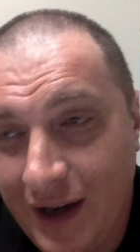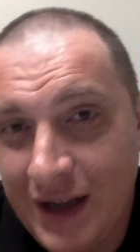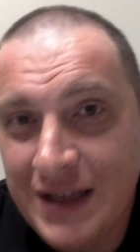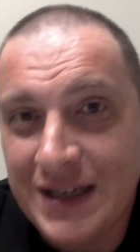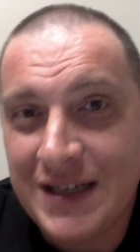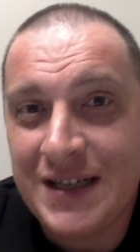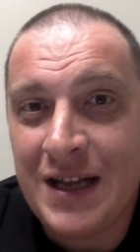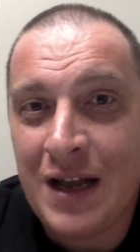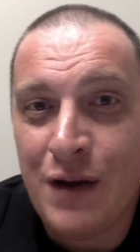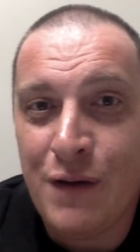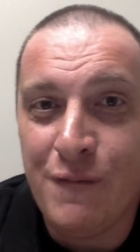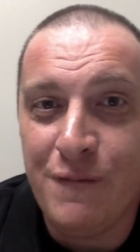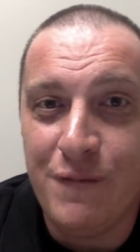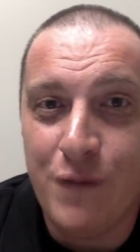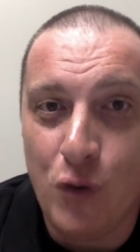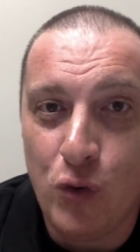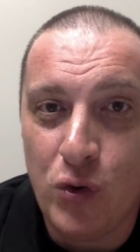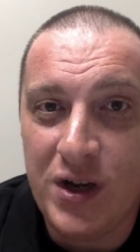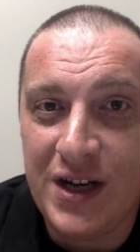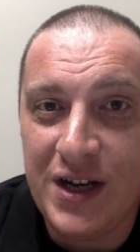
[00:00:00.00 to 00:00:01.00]
instead of
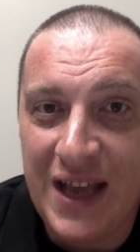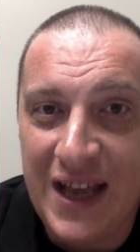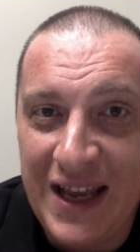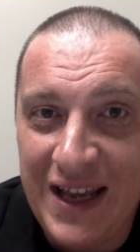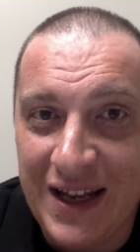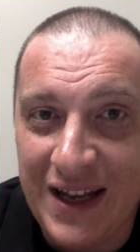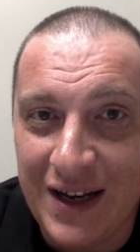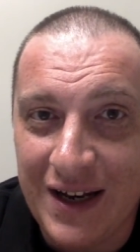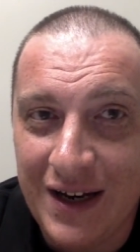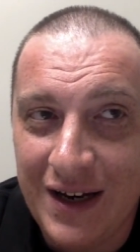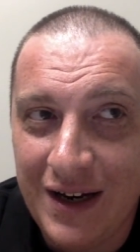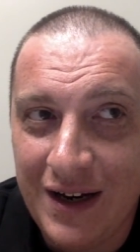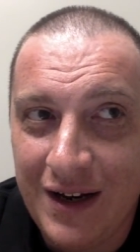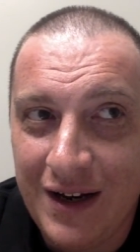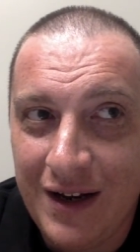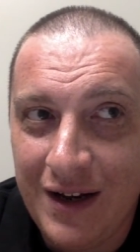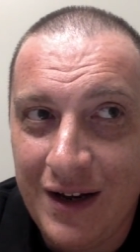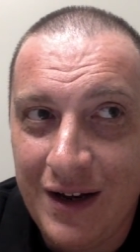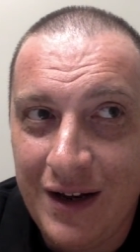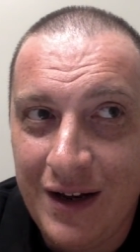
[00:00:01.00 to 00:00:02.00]
voted in.
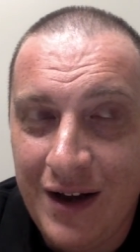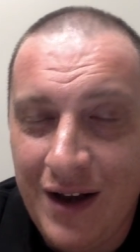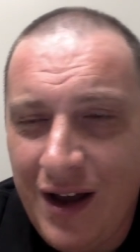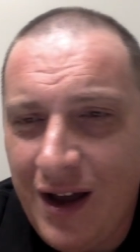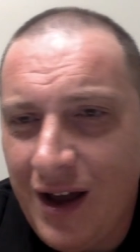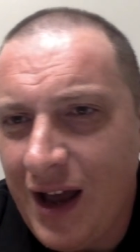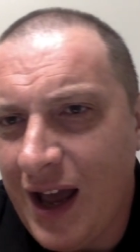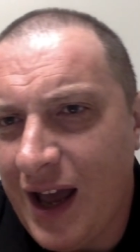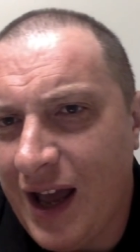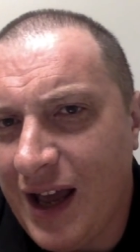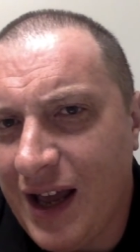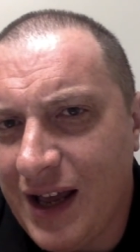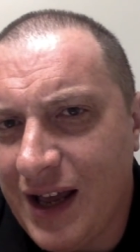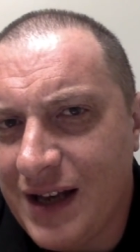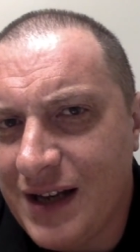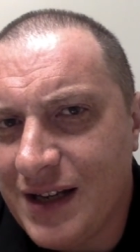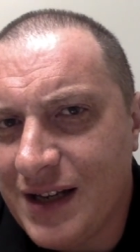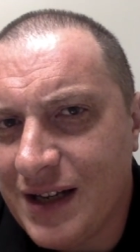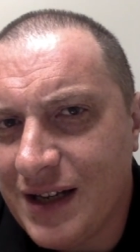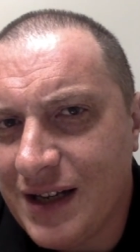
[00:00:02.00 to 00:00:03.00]

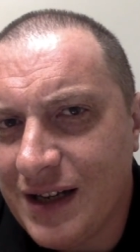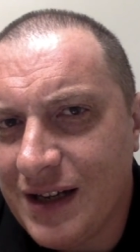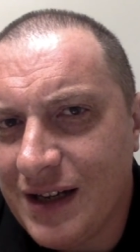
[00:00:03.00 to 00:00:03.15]
And